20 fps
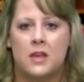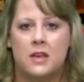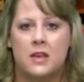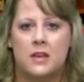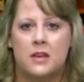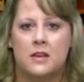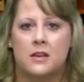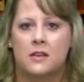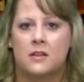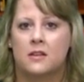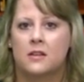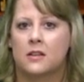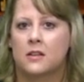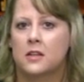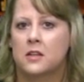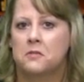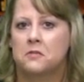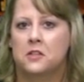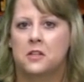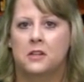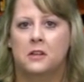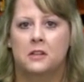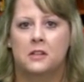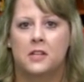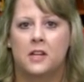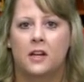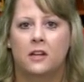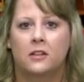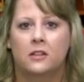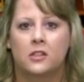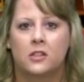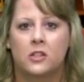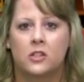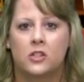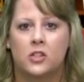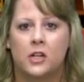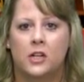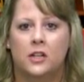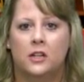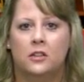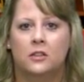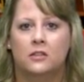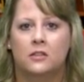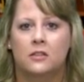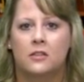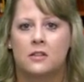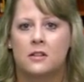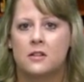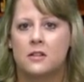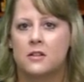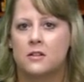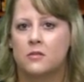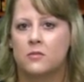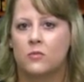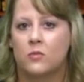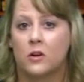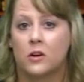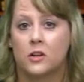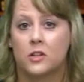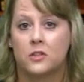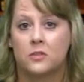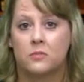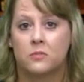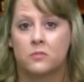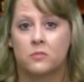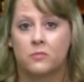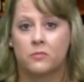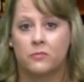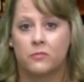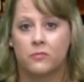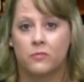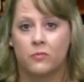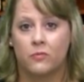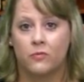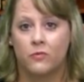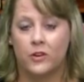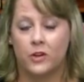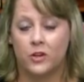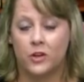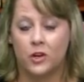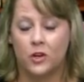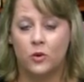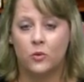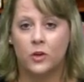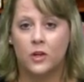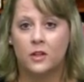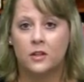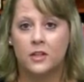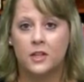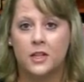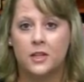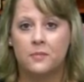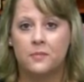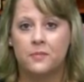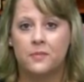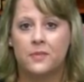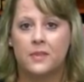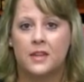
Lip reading: and a gifted and talented child works very quickly.